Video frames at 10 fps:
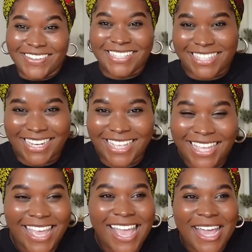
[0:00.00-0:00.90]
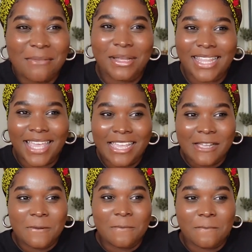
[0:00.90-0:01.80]
we did it. But like
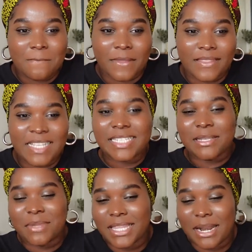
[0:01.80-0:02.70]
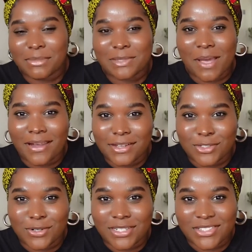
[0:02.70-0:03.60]
this is something that I'm aspiring
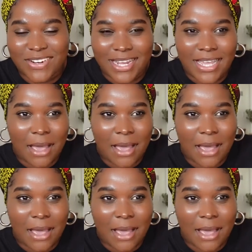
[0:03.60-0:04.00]
towards, right?